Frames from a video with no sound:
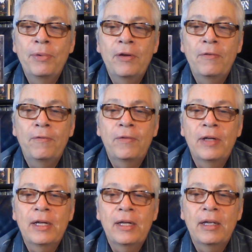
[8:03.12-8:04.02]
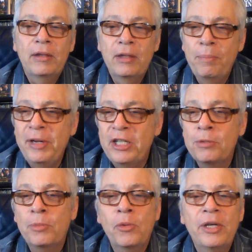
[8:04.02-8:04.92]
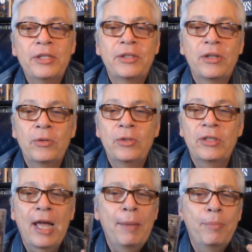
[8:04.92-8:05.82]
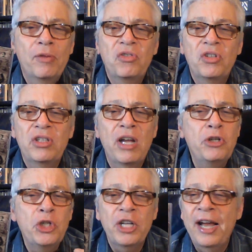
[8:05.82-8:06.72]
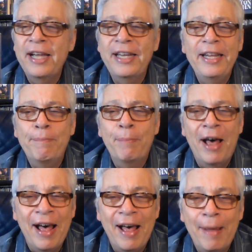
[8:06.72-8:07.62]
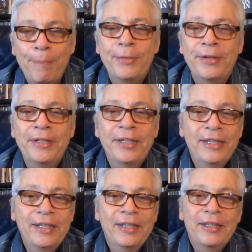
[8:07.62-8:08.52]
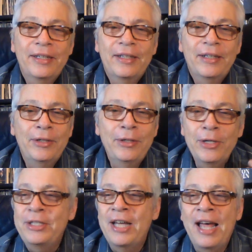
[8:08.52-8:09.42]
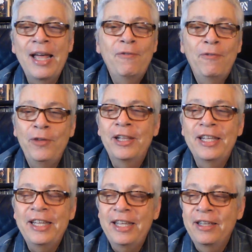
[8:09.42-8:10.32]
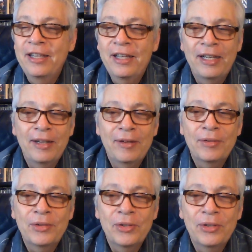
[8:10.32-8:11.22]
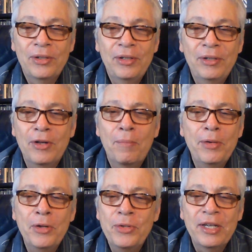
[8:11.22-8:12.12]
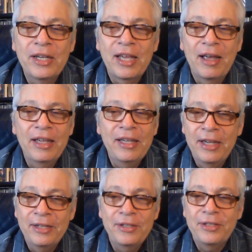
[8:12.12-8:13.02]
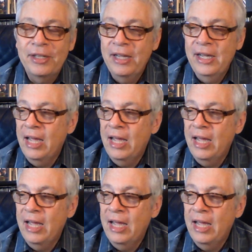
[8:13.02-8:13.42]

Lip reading: of the Beach Boys, those type of sunshiny pop, good time feeling, music hits,